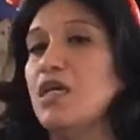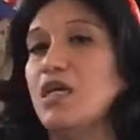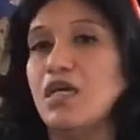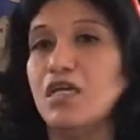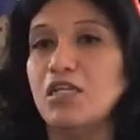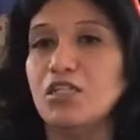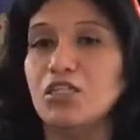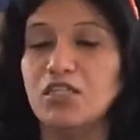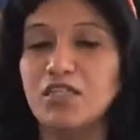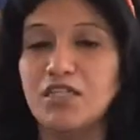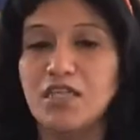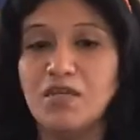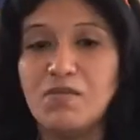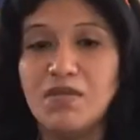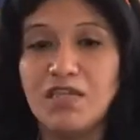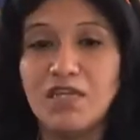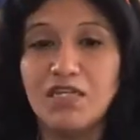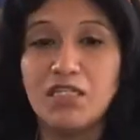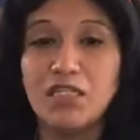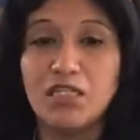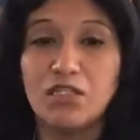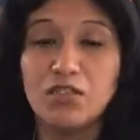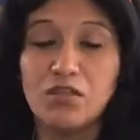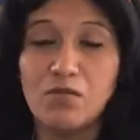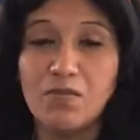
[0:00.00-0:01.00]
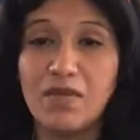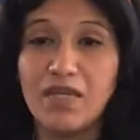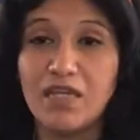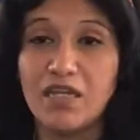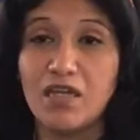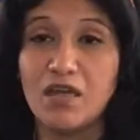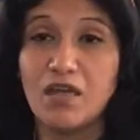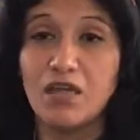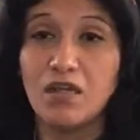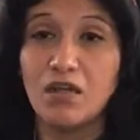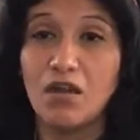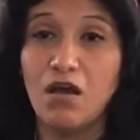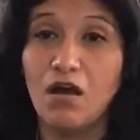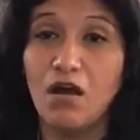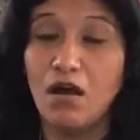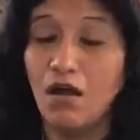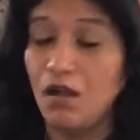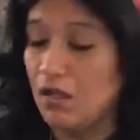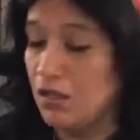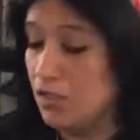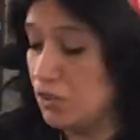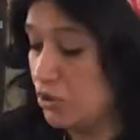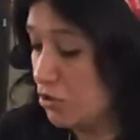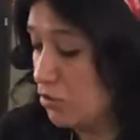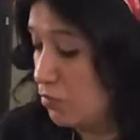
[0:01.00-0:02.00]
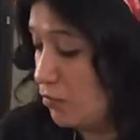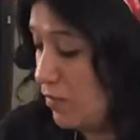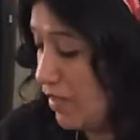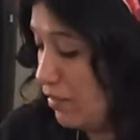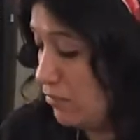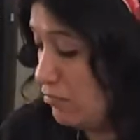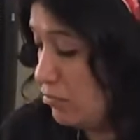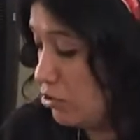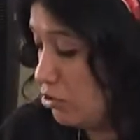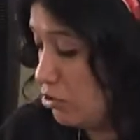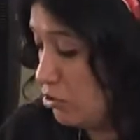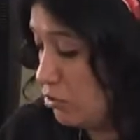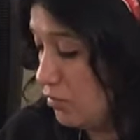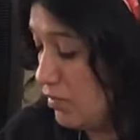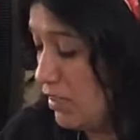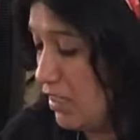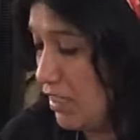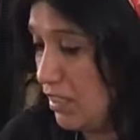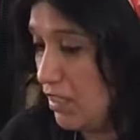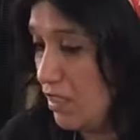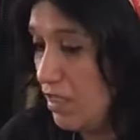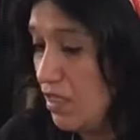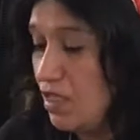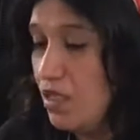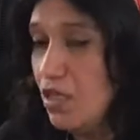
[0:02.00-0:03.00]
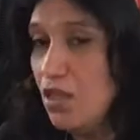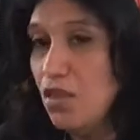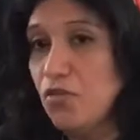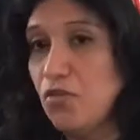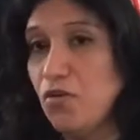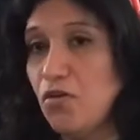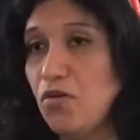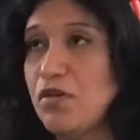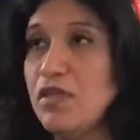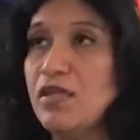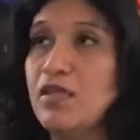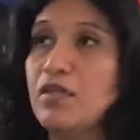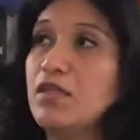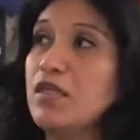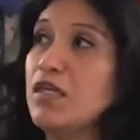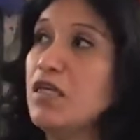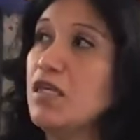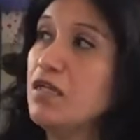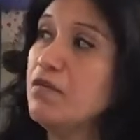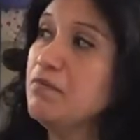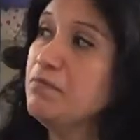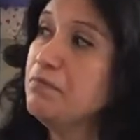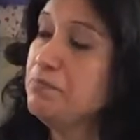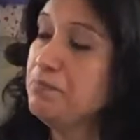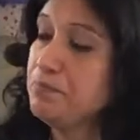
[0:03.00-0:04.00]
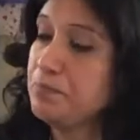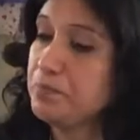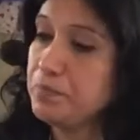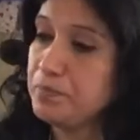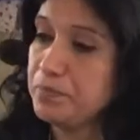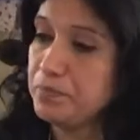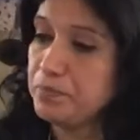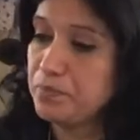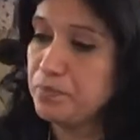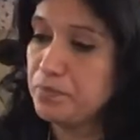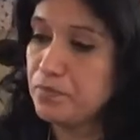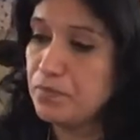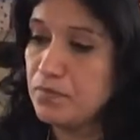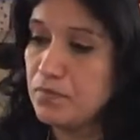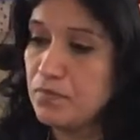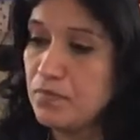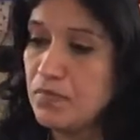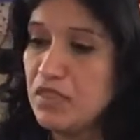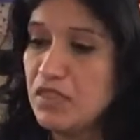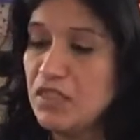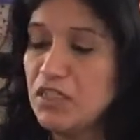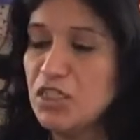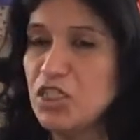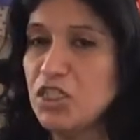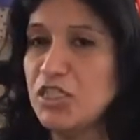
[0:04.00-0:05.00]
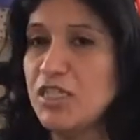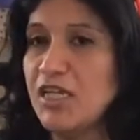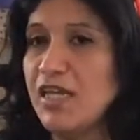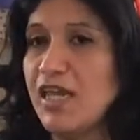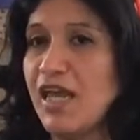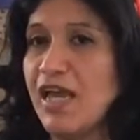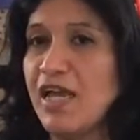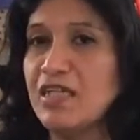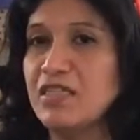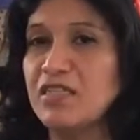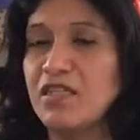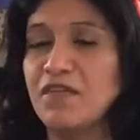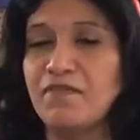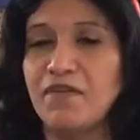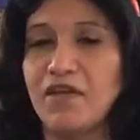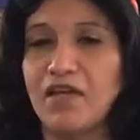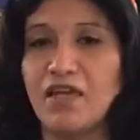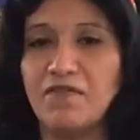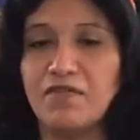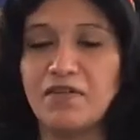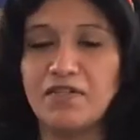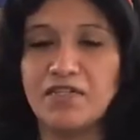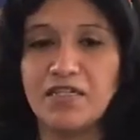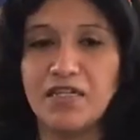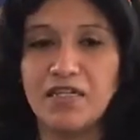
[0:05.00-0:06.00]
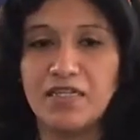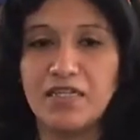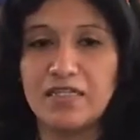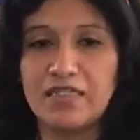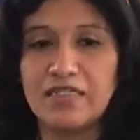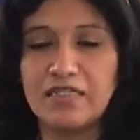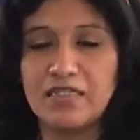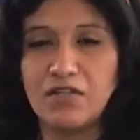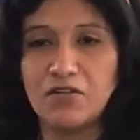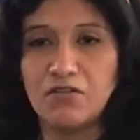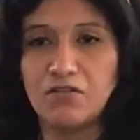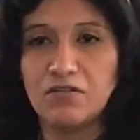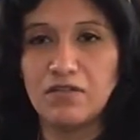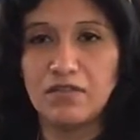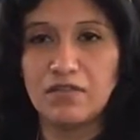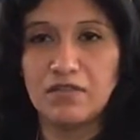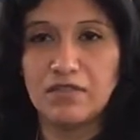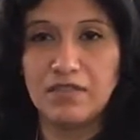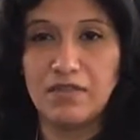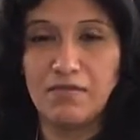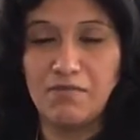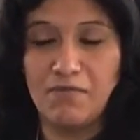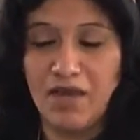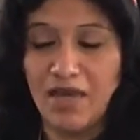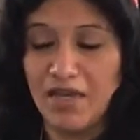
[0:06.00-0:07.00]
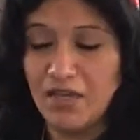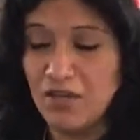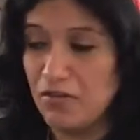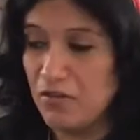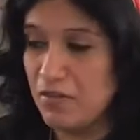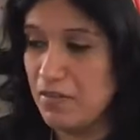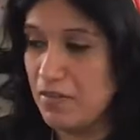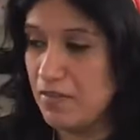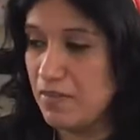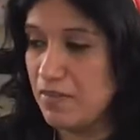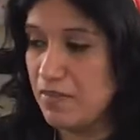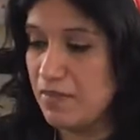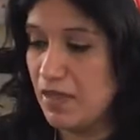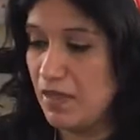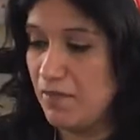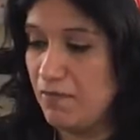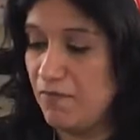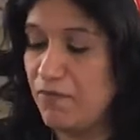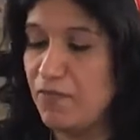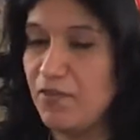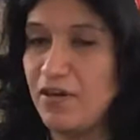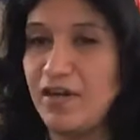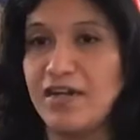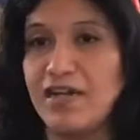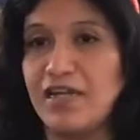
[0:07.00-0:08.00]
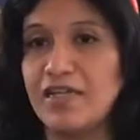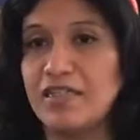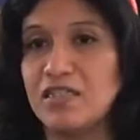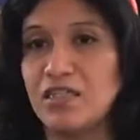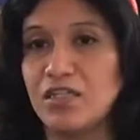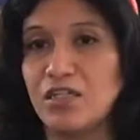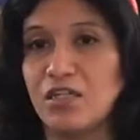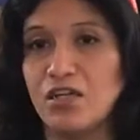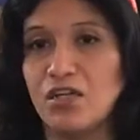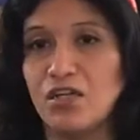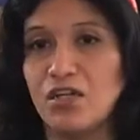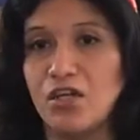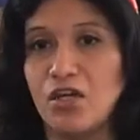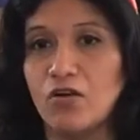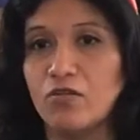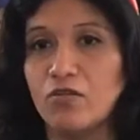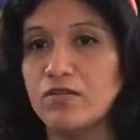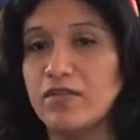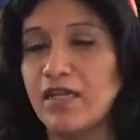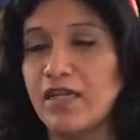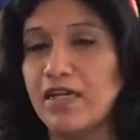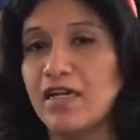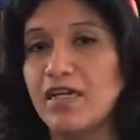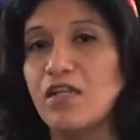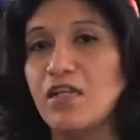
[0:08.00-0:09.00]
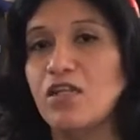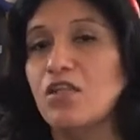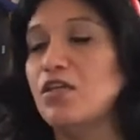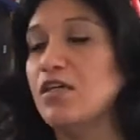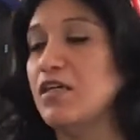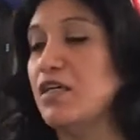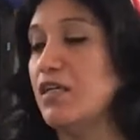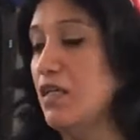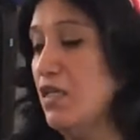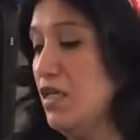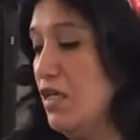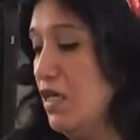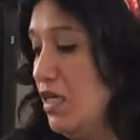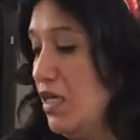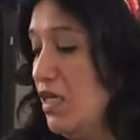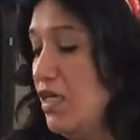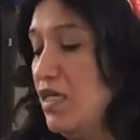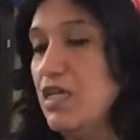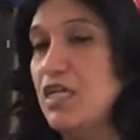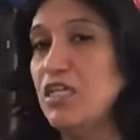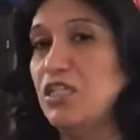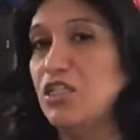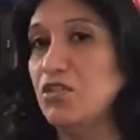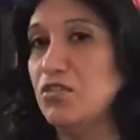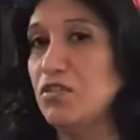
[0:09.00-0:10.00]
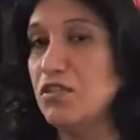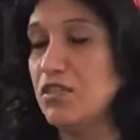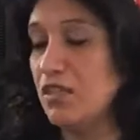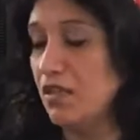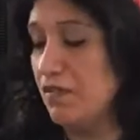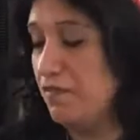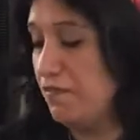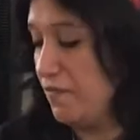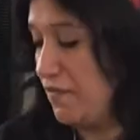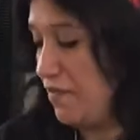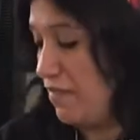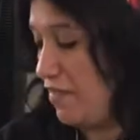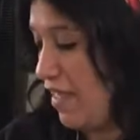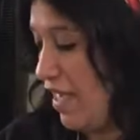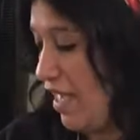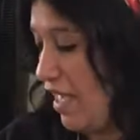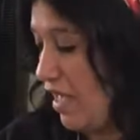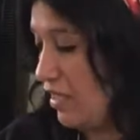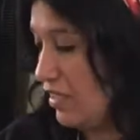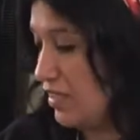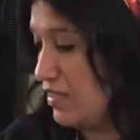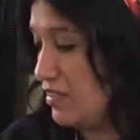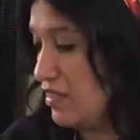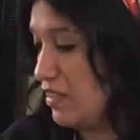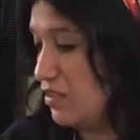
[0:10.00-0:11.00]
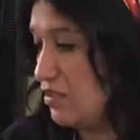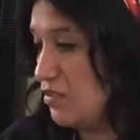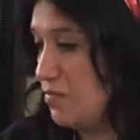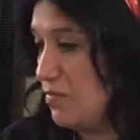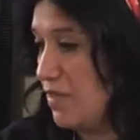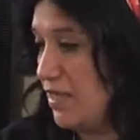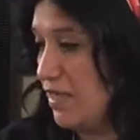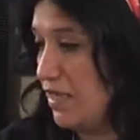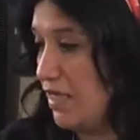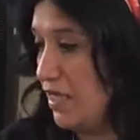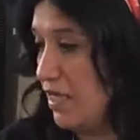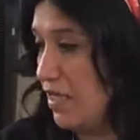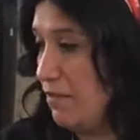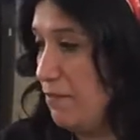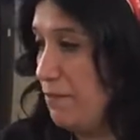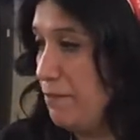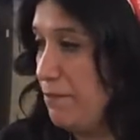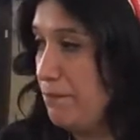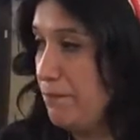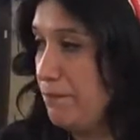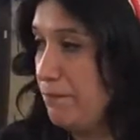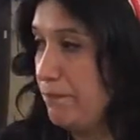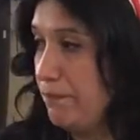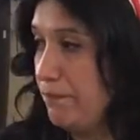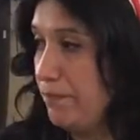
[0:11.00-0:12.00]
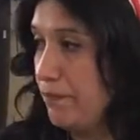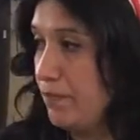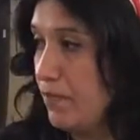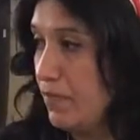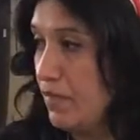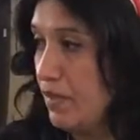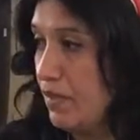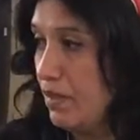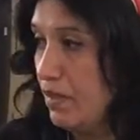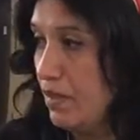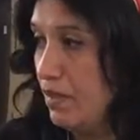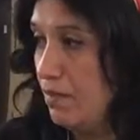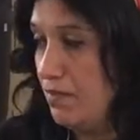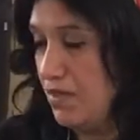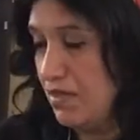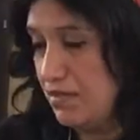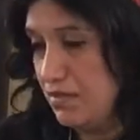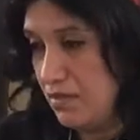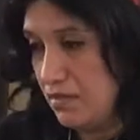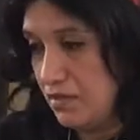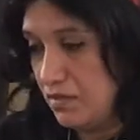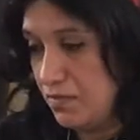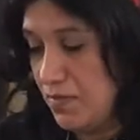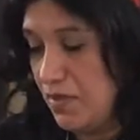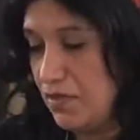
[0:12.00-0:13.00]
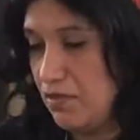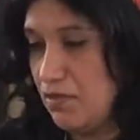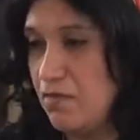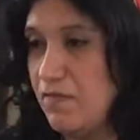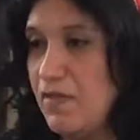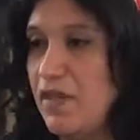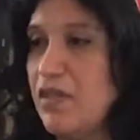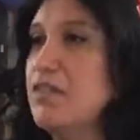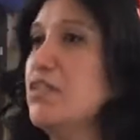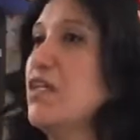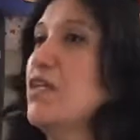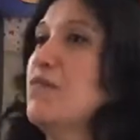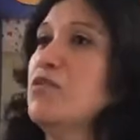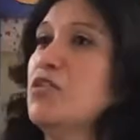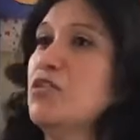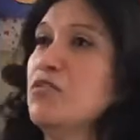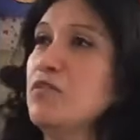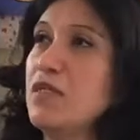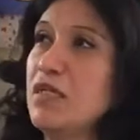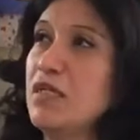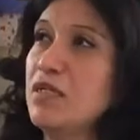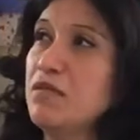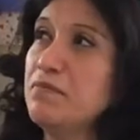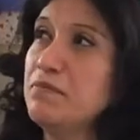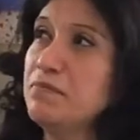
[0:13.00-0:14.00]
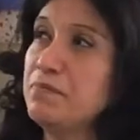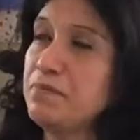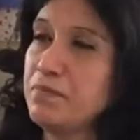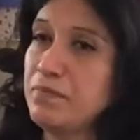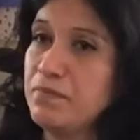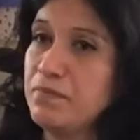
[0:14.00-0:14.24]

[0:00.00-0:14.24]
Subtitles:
and she gave me the idea to make it an all year round tree. The only thing, she had asked if I ever done a Cinco de Mayo theme for it, and I said no, so I gotta look into stuff for that, because I do make it, because it's a small little Valentine's tree,